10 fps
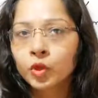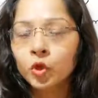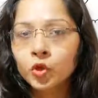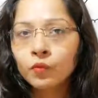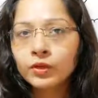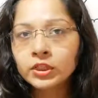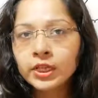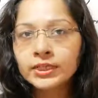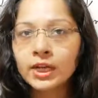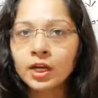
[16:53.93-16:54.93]
due to which
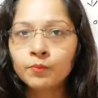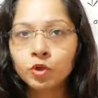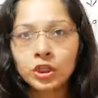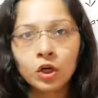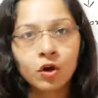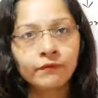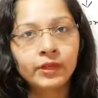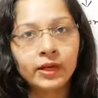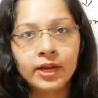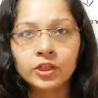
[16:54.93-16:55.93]
they start pushing off
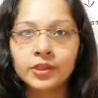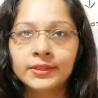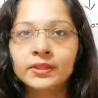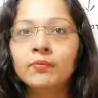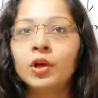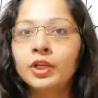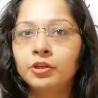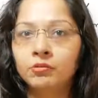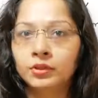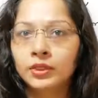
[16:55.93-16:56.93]
their adjacent
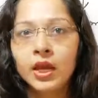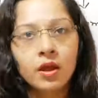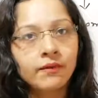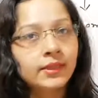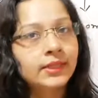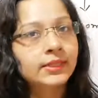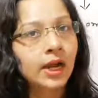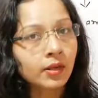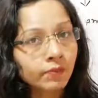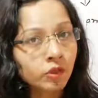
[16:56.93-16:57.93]
molecules. When they
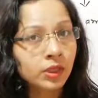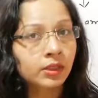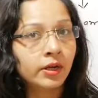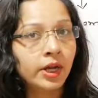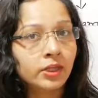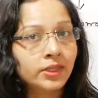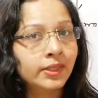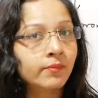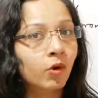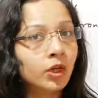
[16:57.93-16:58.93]
start pushing their adjacent